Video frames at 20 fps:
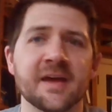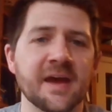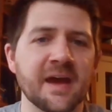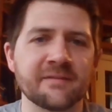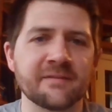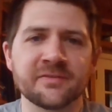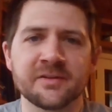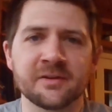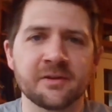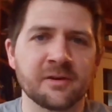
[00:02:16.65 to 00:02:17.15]

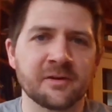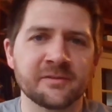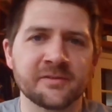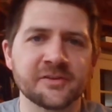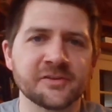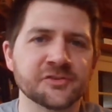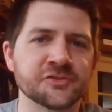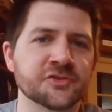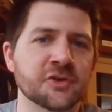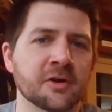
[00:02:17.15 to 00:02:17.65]
having all
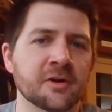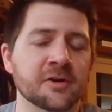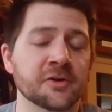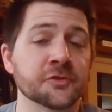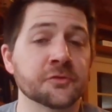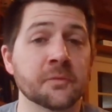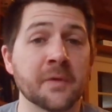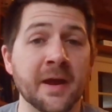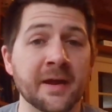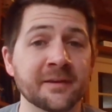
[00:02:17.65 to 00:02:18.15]
these
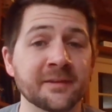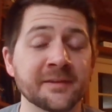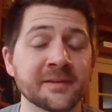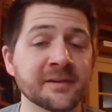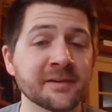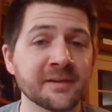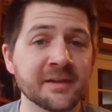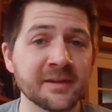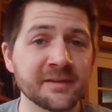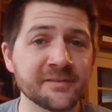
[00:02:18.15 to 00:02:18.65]
jars rattling
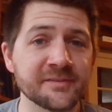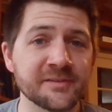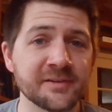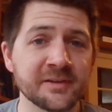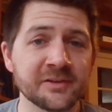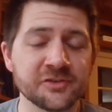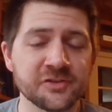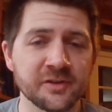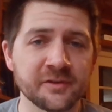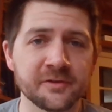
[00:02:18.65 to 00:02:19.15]
against
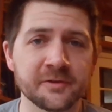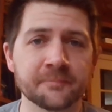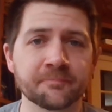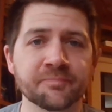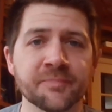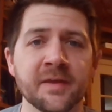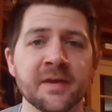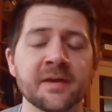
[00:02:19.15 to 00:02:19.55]
each other,